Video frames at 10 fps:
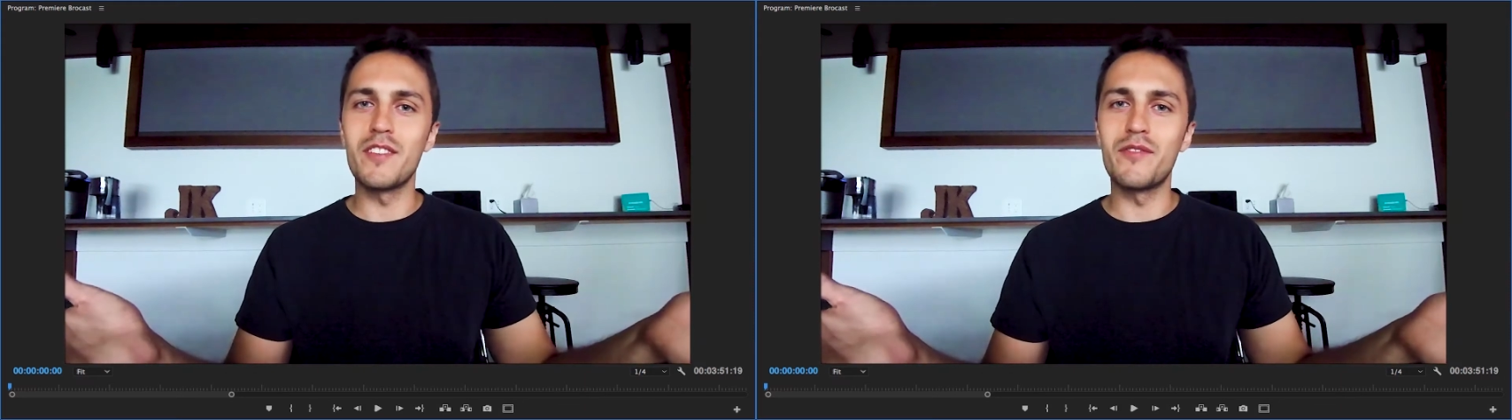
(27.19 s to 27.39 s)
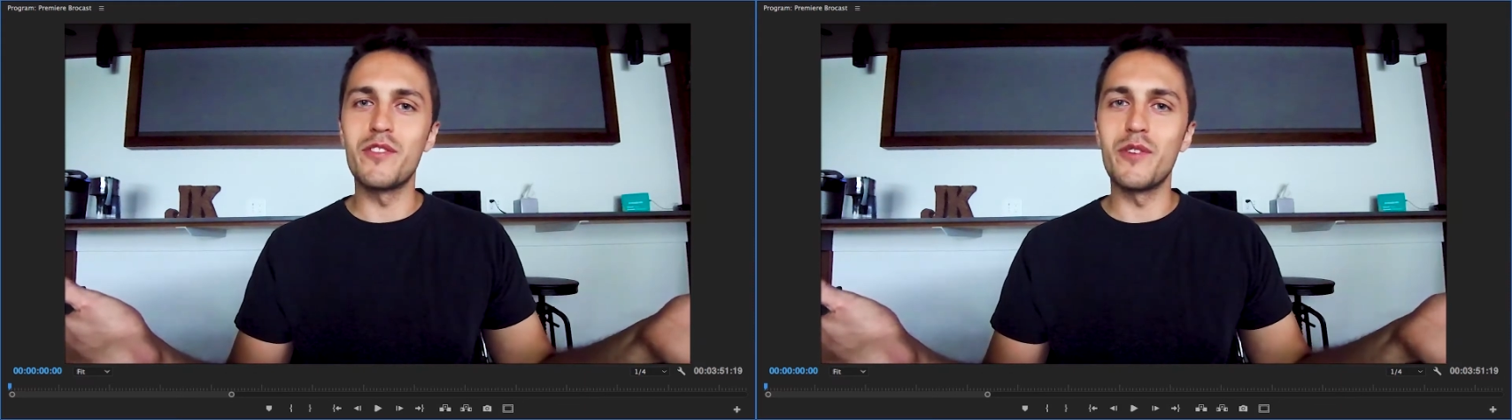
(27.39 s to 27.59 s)

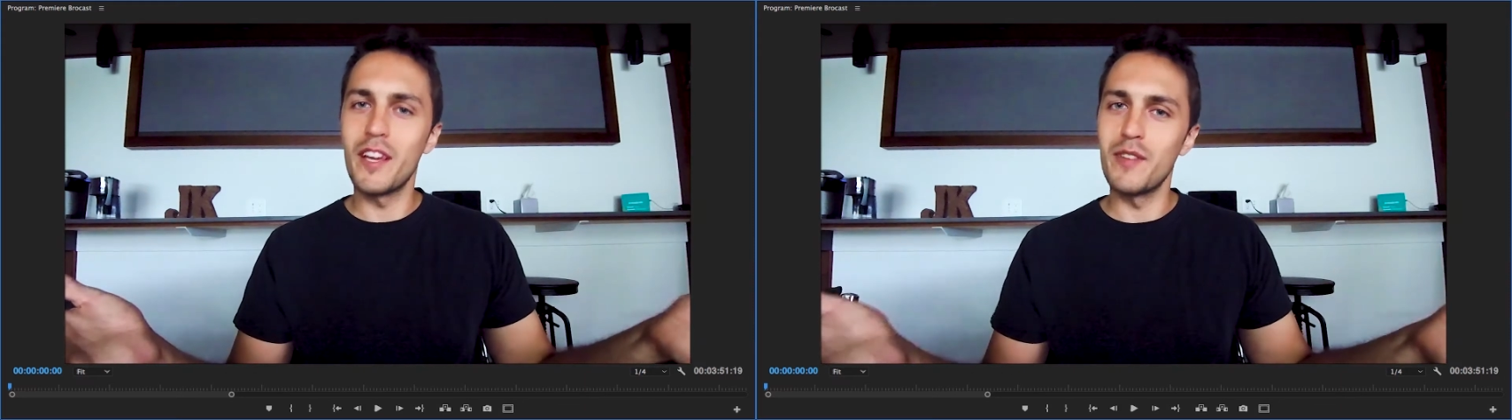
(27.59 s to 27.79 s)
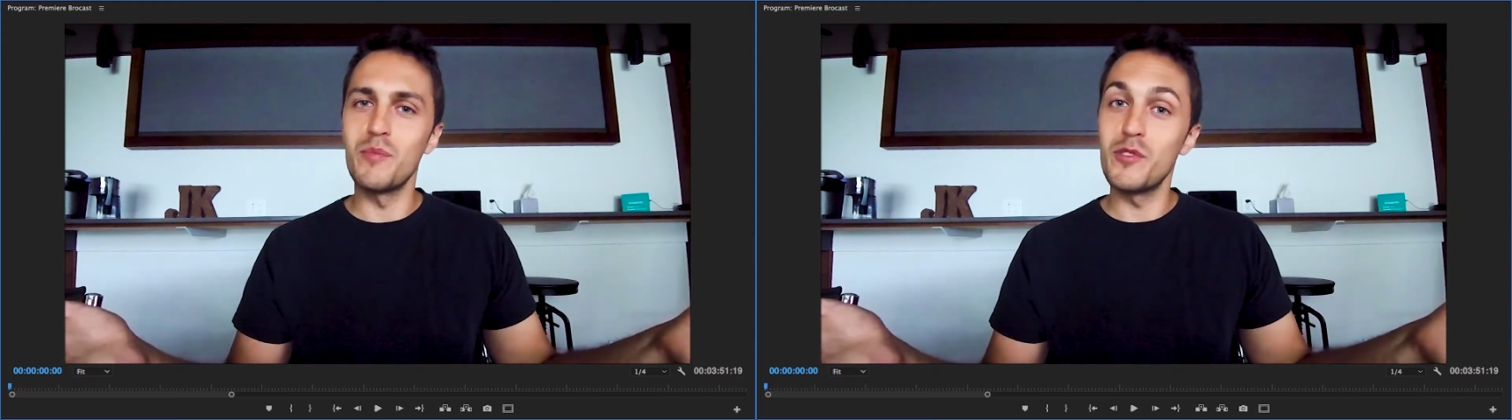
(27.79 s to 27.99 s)
if you
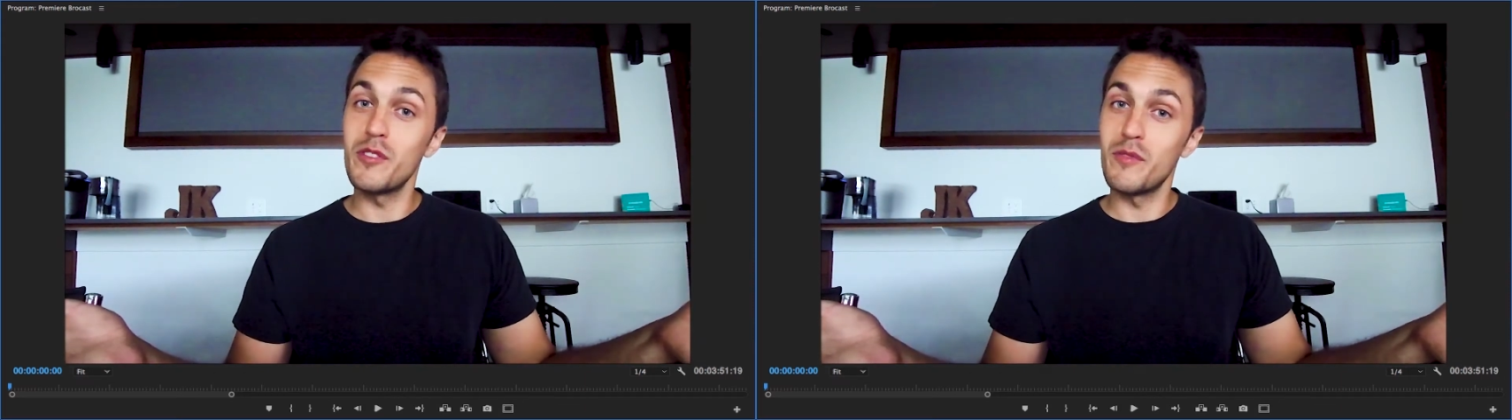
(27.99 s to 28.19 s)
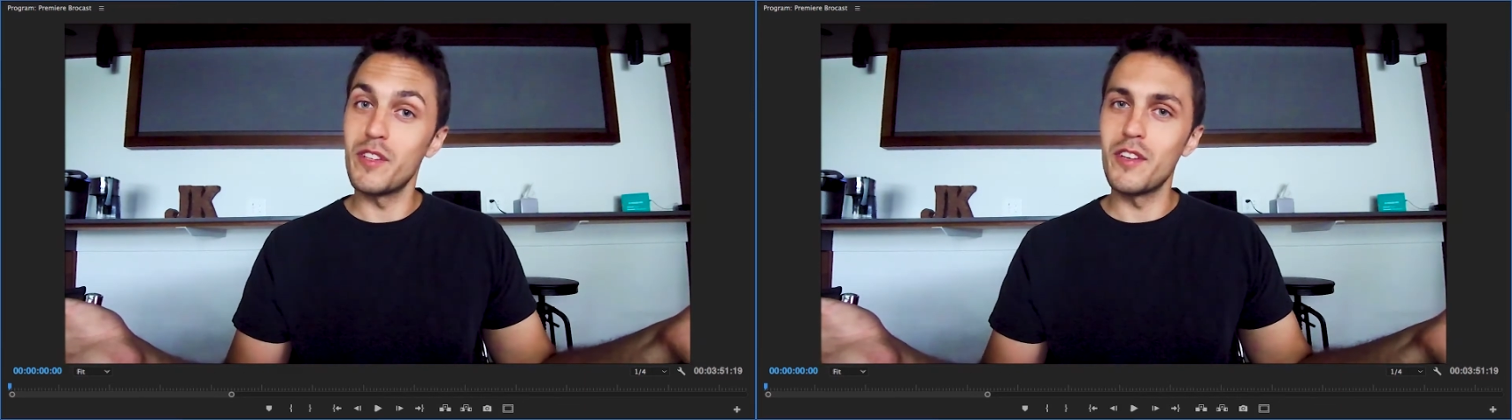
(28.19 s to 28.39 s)
edit
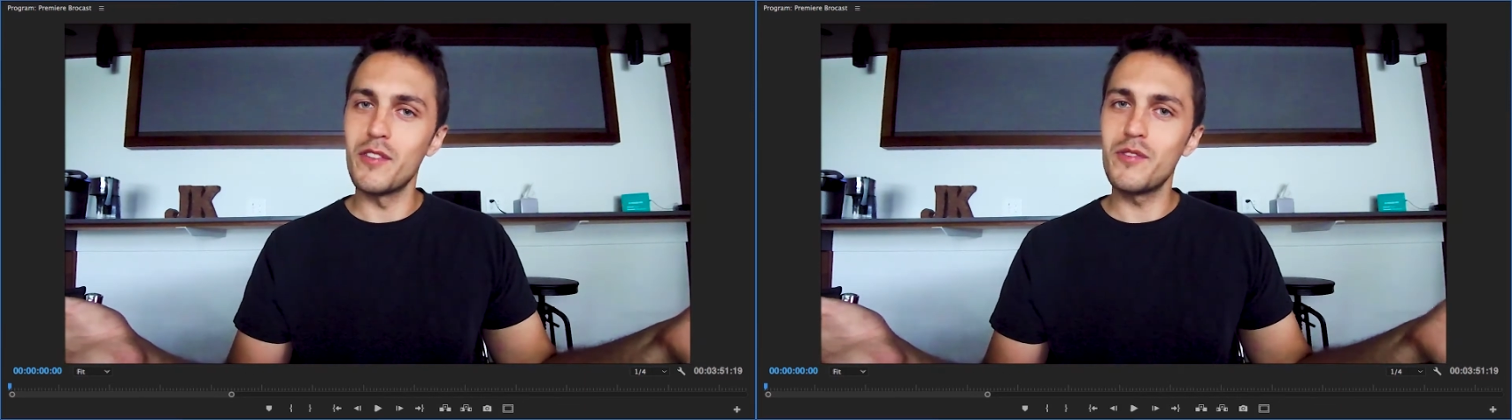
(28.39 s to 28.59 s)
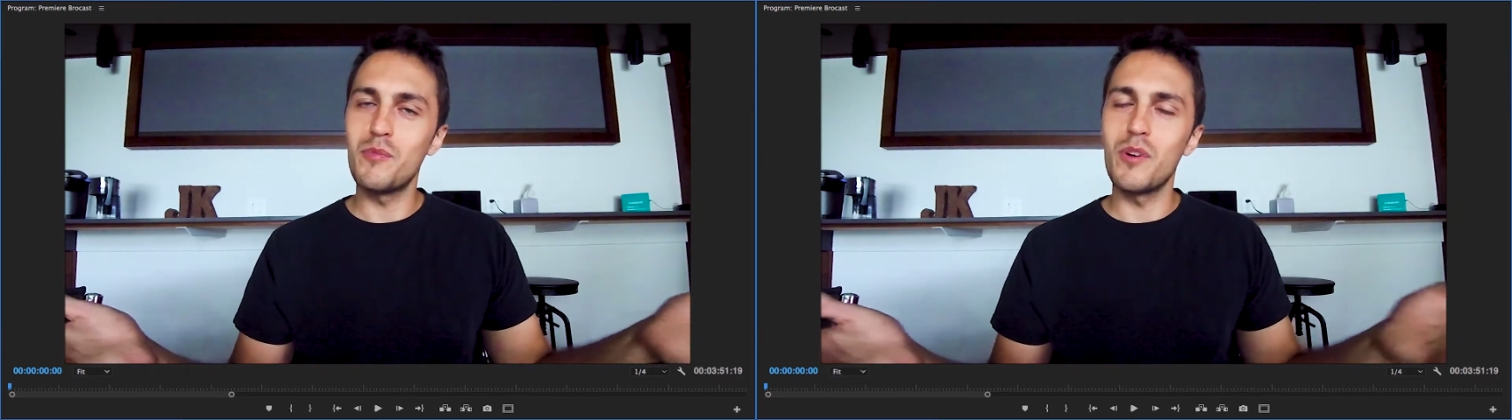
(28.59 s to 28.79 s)
music videos,